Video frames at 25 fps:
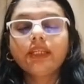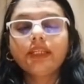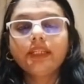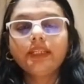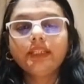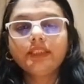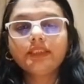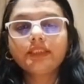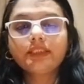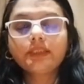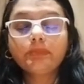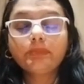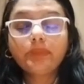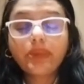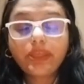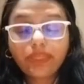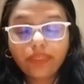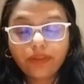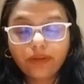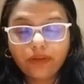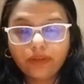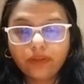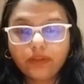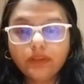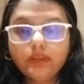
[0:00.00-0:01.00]
is a
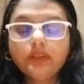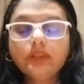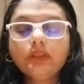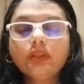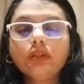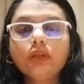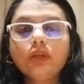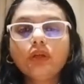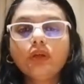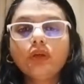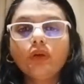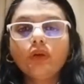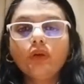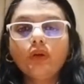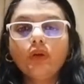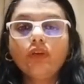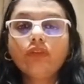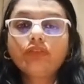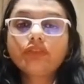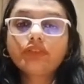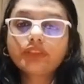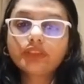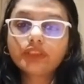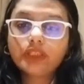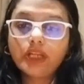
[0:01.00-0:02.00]
method
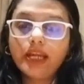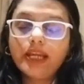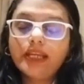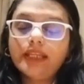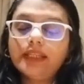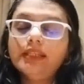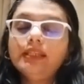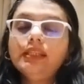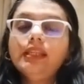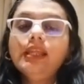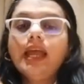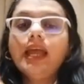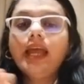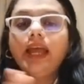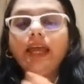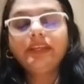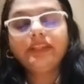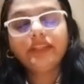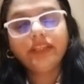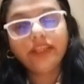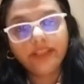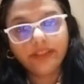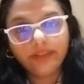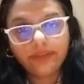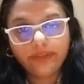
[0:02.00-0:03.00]
of trial
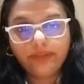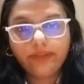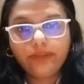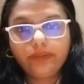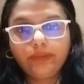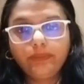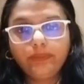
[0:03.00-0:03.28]
and error.